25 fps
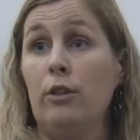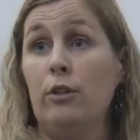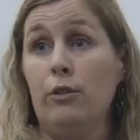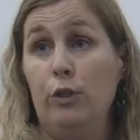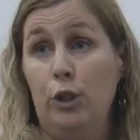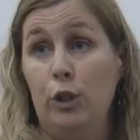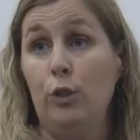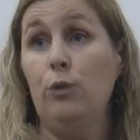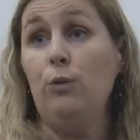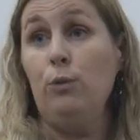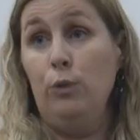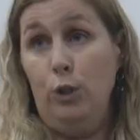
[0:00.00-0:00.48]

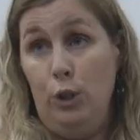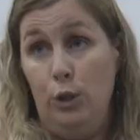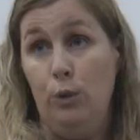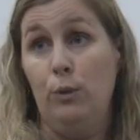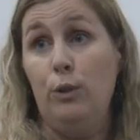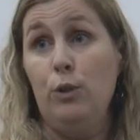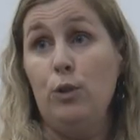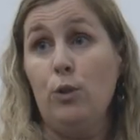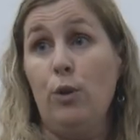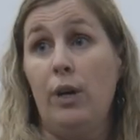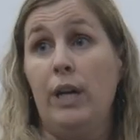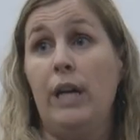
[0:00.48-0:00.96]
you
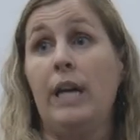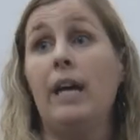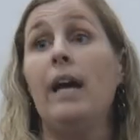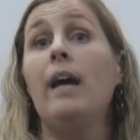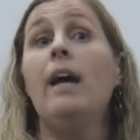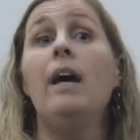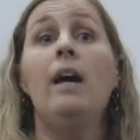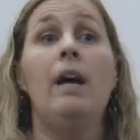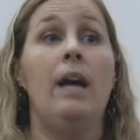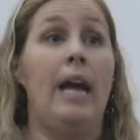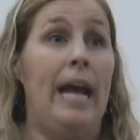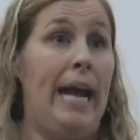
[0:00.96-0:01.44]
enjoy it,
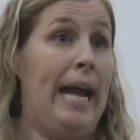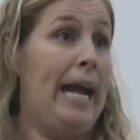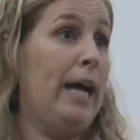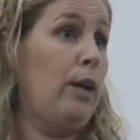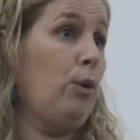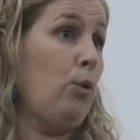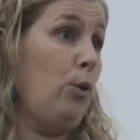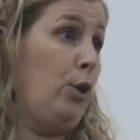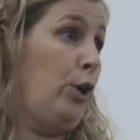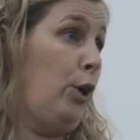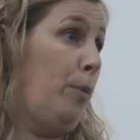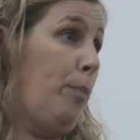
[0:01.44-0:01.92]
and
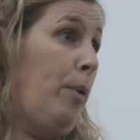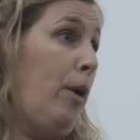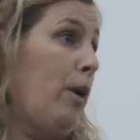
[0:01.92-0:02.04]
or your